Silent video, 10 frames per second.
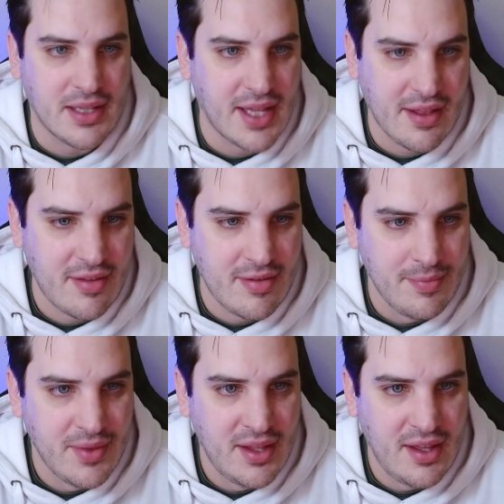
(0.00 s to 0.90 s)
less.
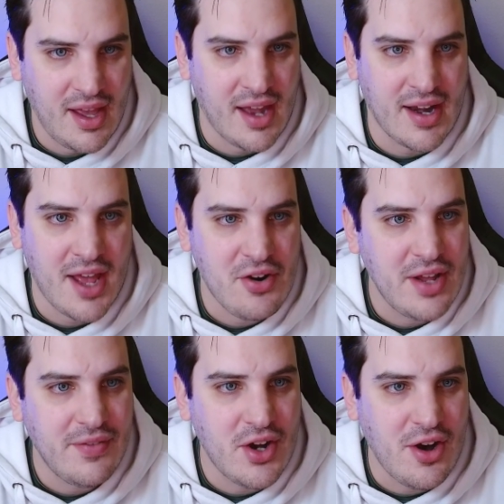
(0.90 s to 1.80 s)
And I don't
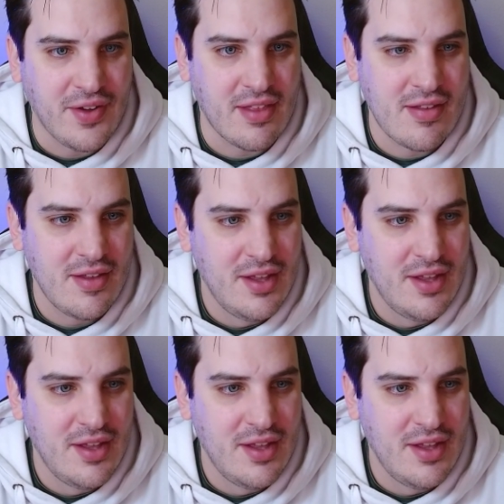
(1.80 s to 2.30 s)
even know if it's